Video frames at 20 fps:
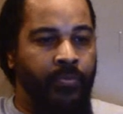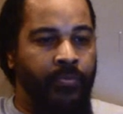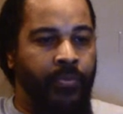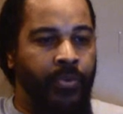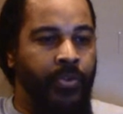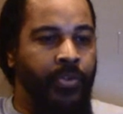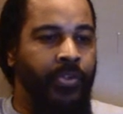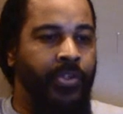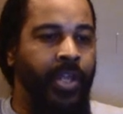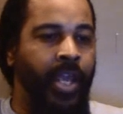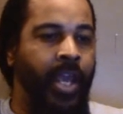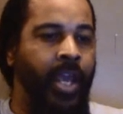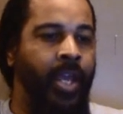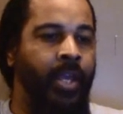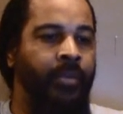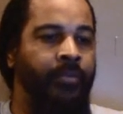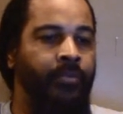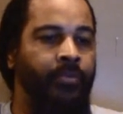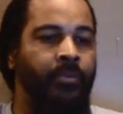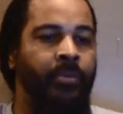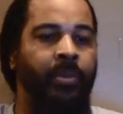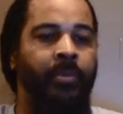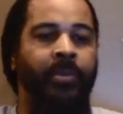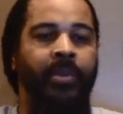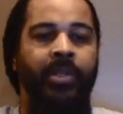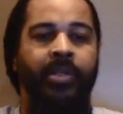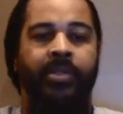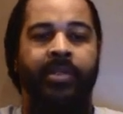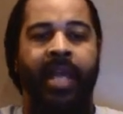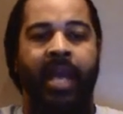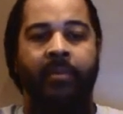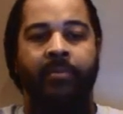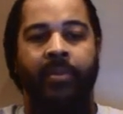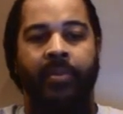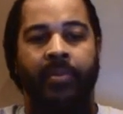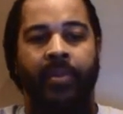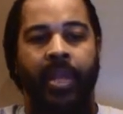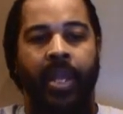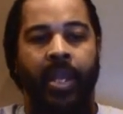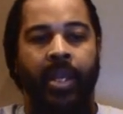verse 8, "Remember the
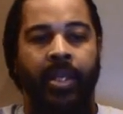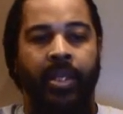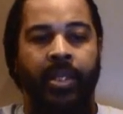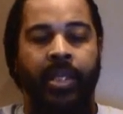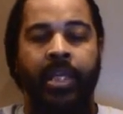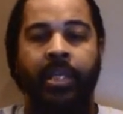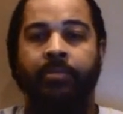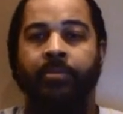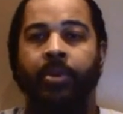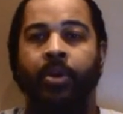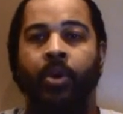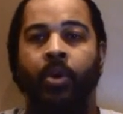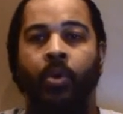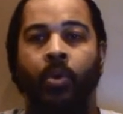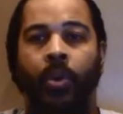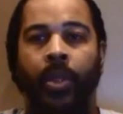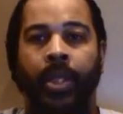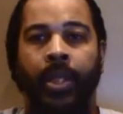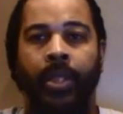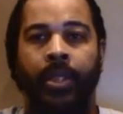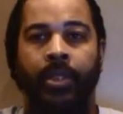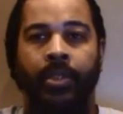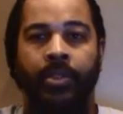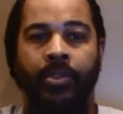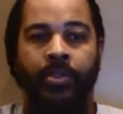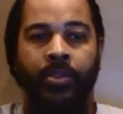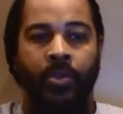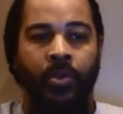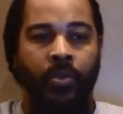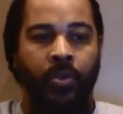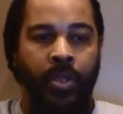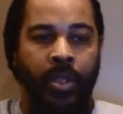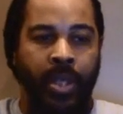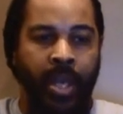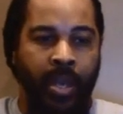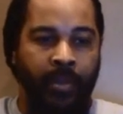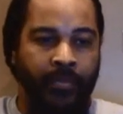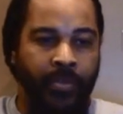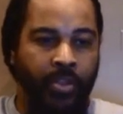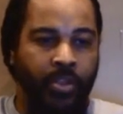Sabbath day to keep it holy." So he
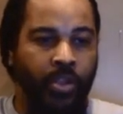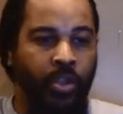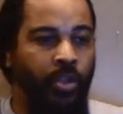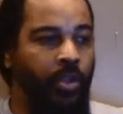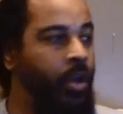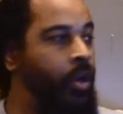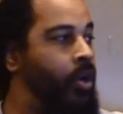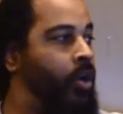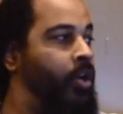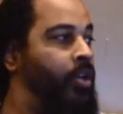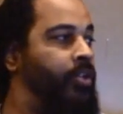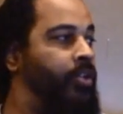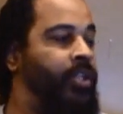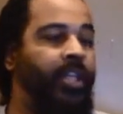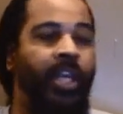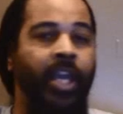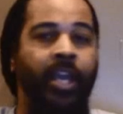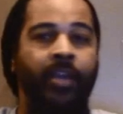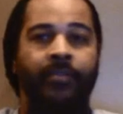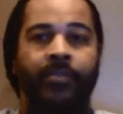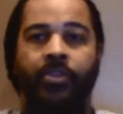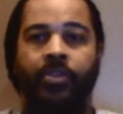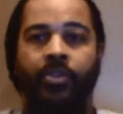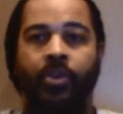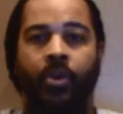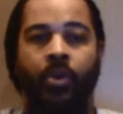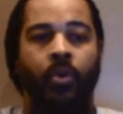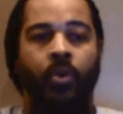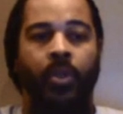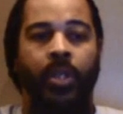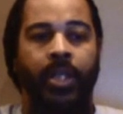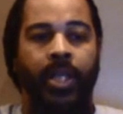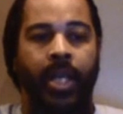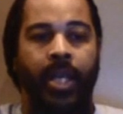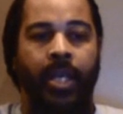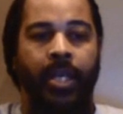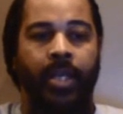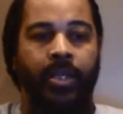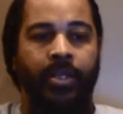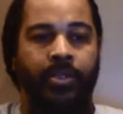gave us the laws, he gave us the holy
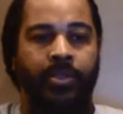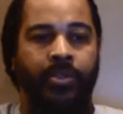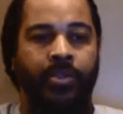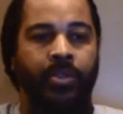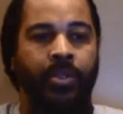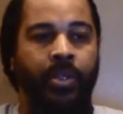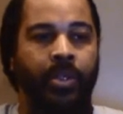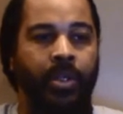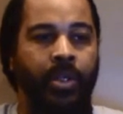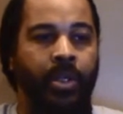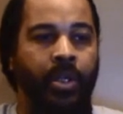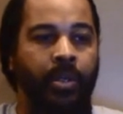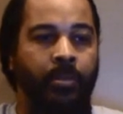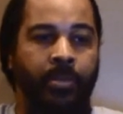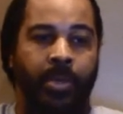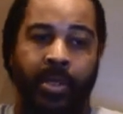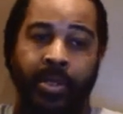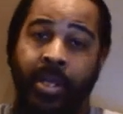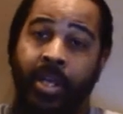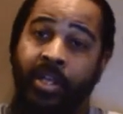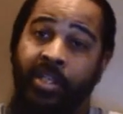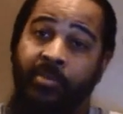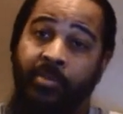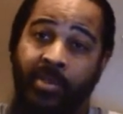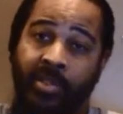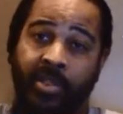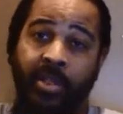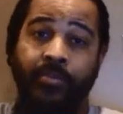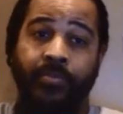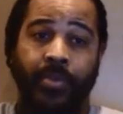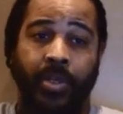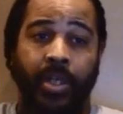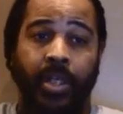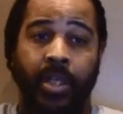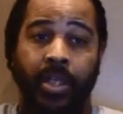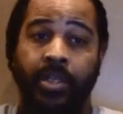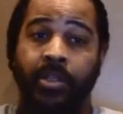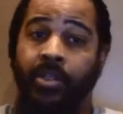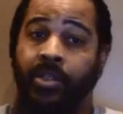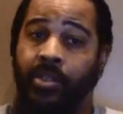days. But here specifically,
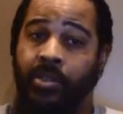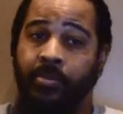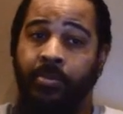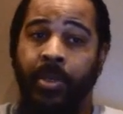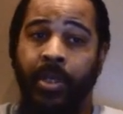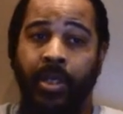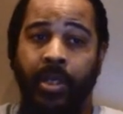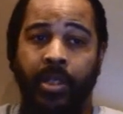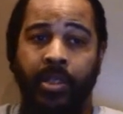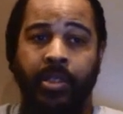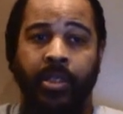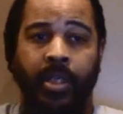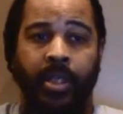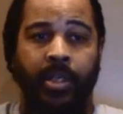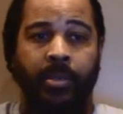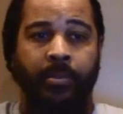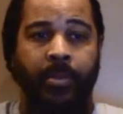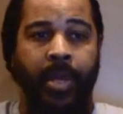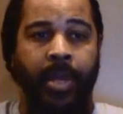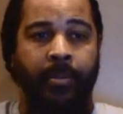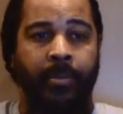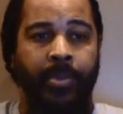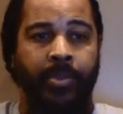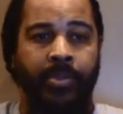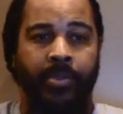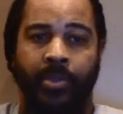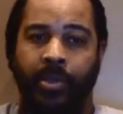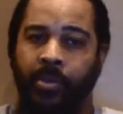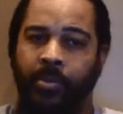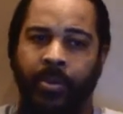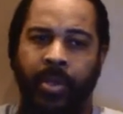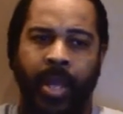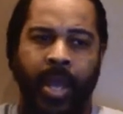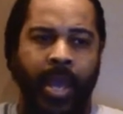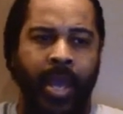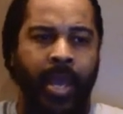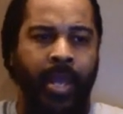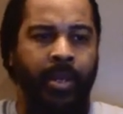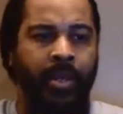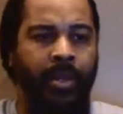he's just speaking the Ten Commandments. I don't want to
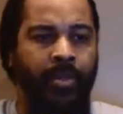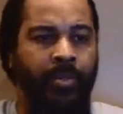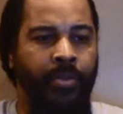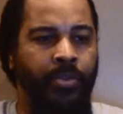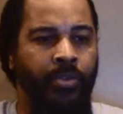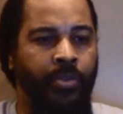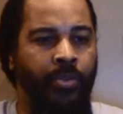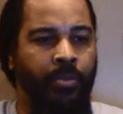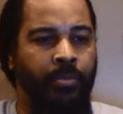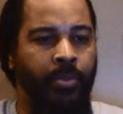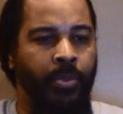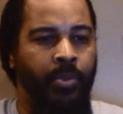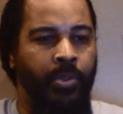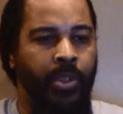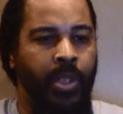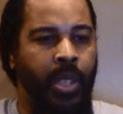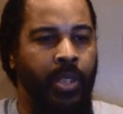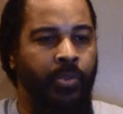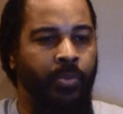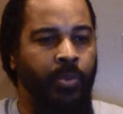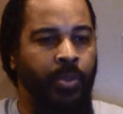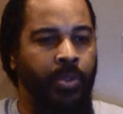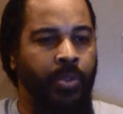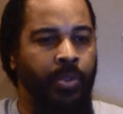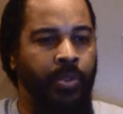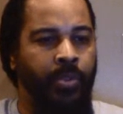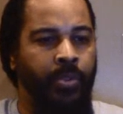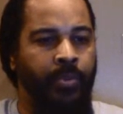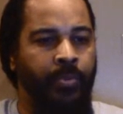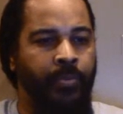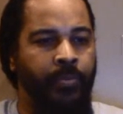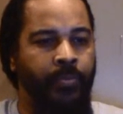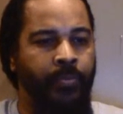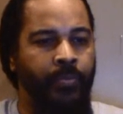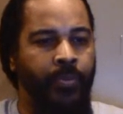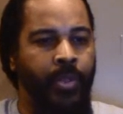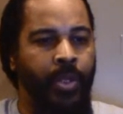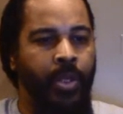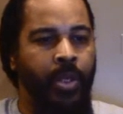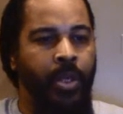add nothing to the Most High's word.
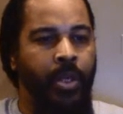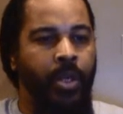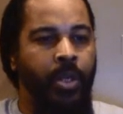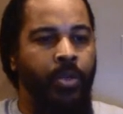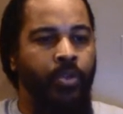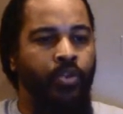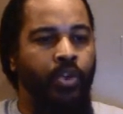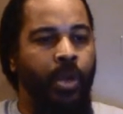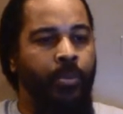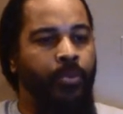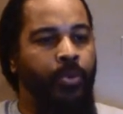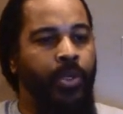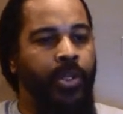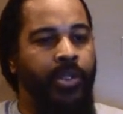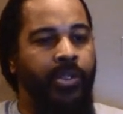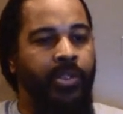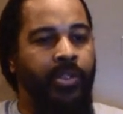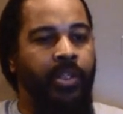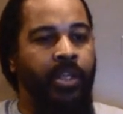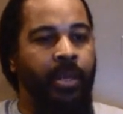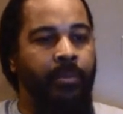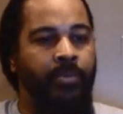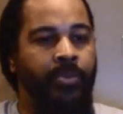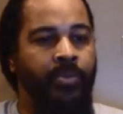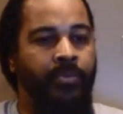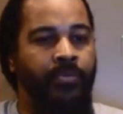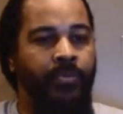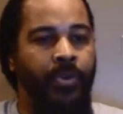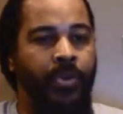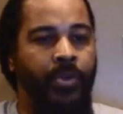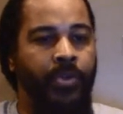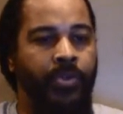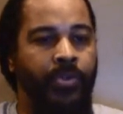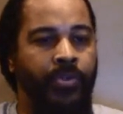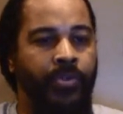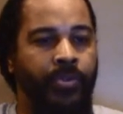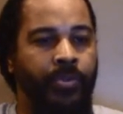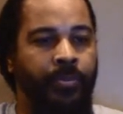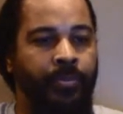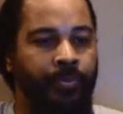So I'm going to skip to
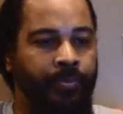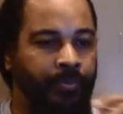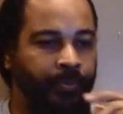verse